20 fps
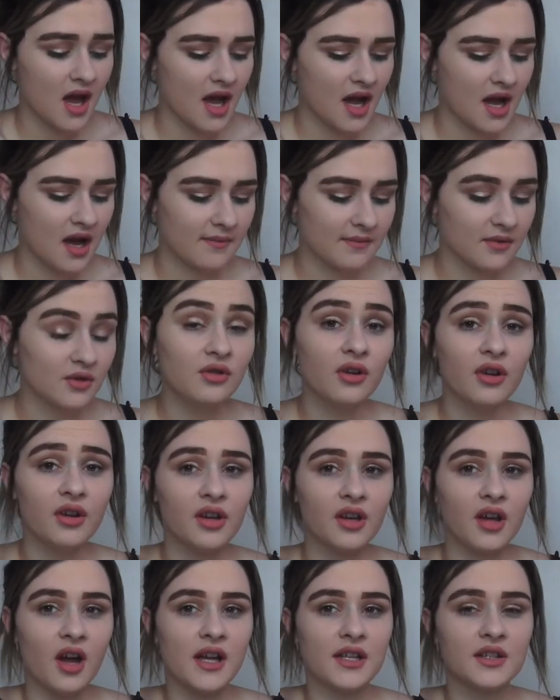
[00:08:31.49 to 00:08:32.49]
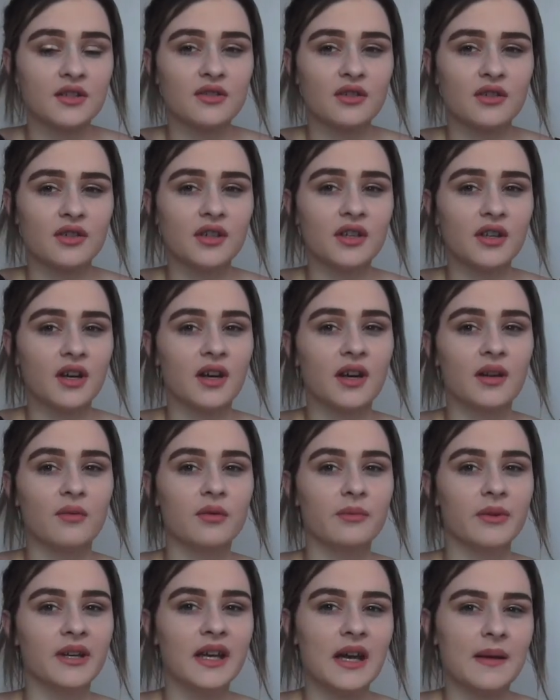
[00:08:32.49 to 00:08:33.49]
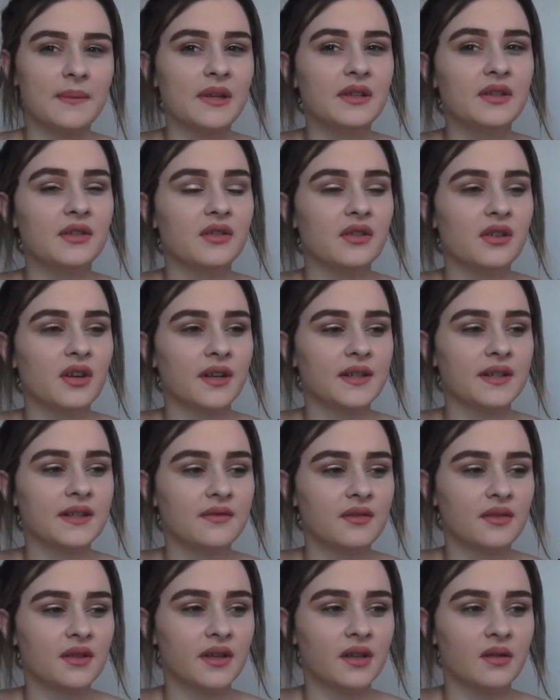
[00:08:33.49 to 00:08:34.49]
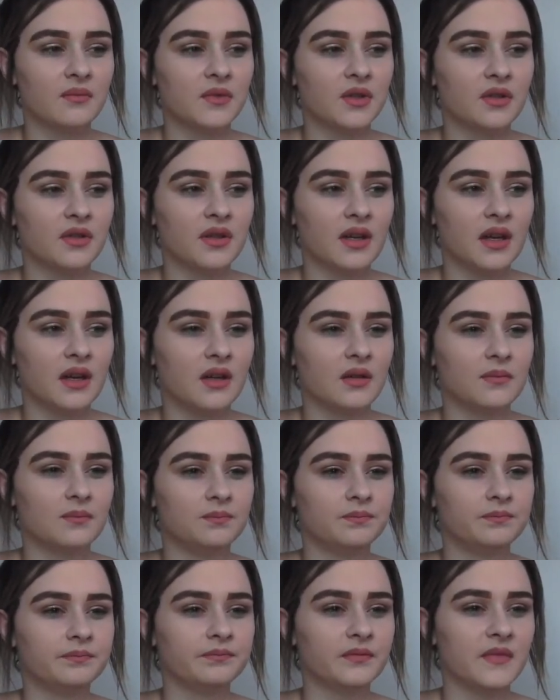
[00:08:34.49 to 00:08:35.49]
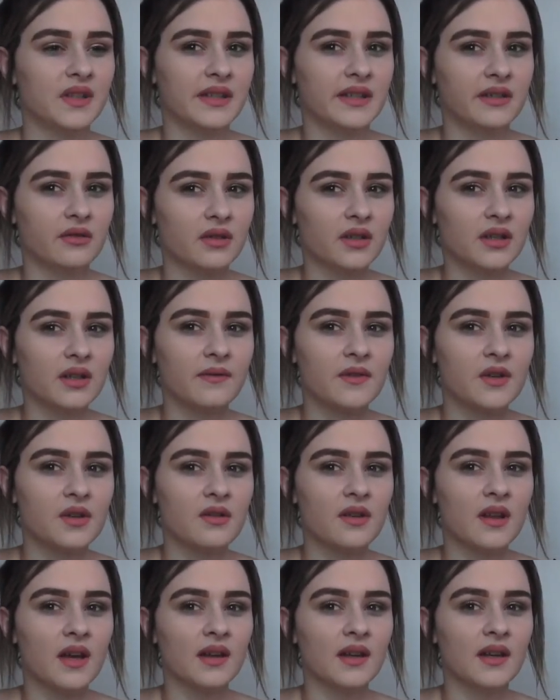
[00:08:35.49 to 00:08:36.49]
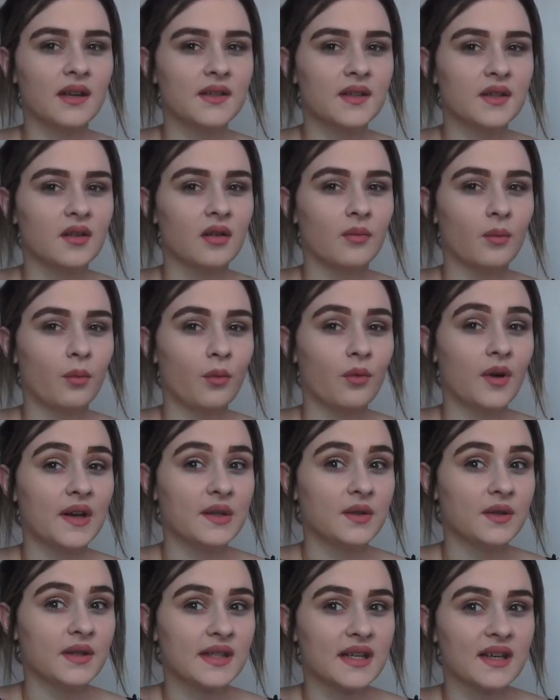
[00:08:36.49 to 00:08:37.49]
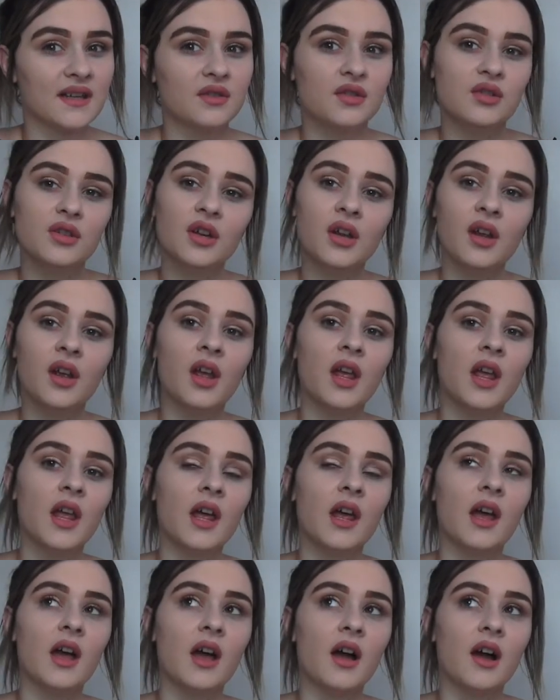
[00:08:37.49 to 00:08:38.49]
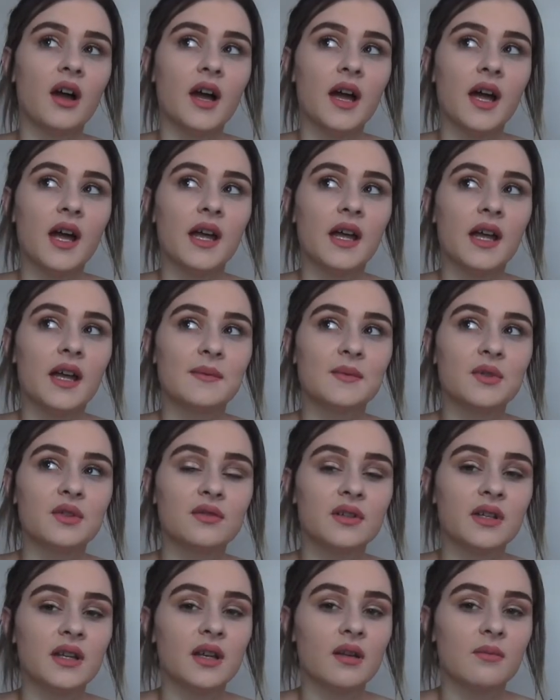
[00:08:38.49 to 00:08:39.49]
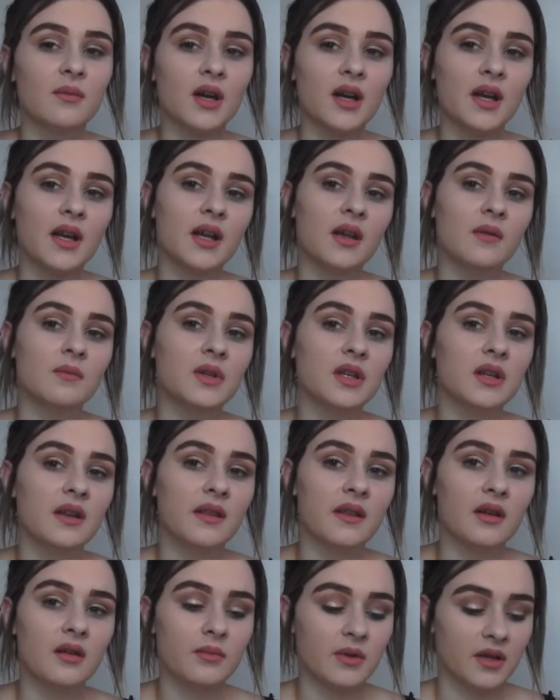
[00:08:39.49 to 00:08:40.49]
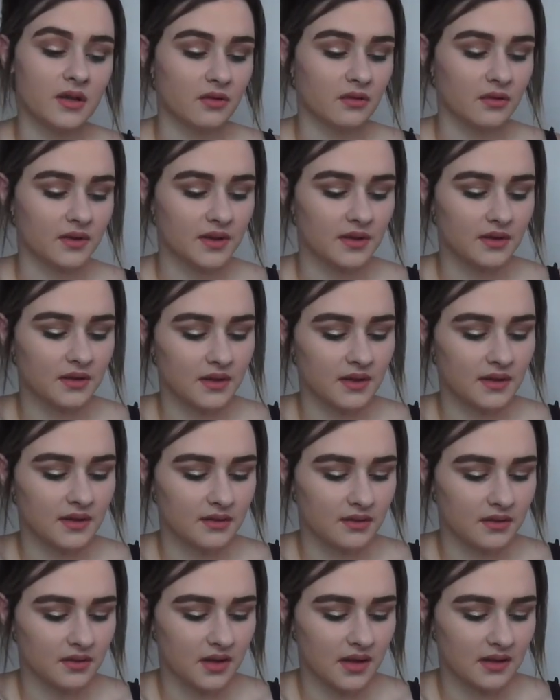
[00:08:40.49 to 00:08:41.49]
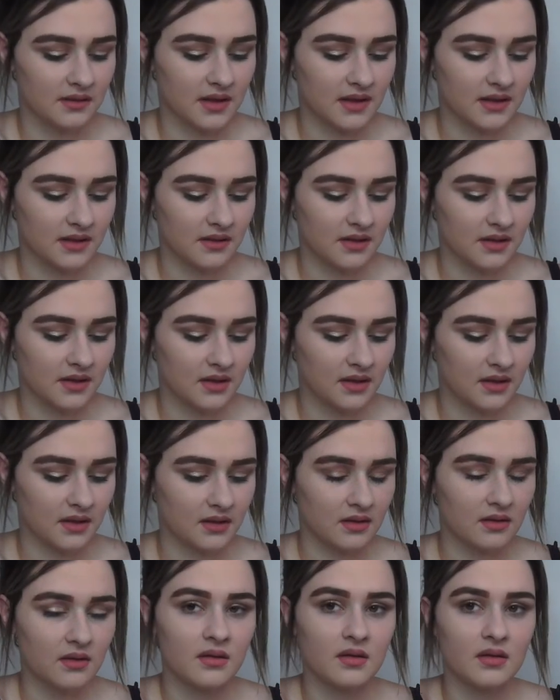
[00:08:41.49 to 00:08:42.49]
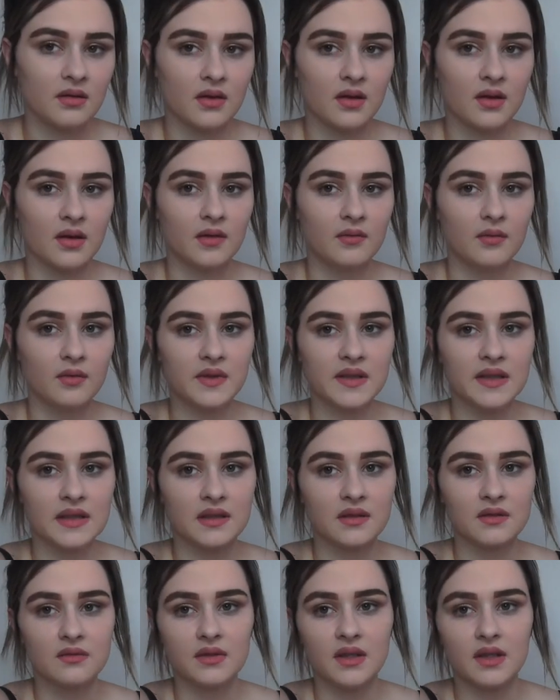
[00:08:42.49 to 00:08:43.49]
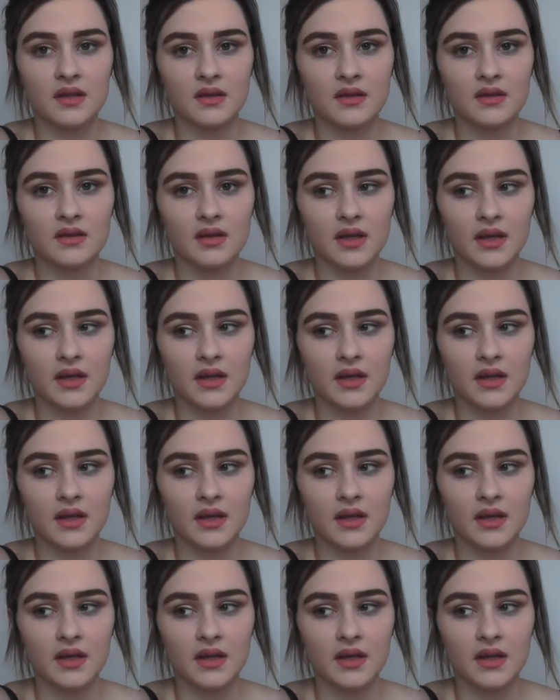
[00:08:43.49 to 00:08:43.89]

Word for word: Um, no, I don't. I would be happy to. I just feel like I'm not um, skilled enough to do that yet, so I'm way too scared to. I am doing my beauty therapy course though, so at the end of the year I will start doing it.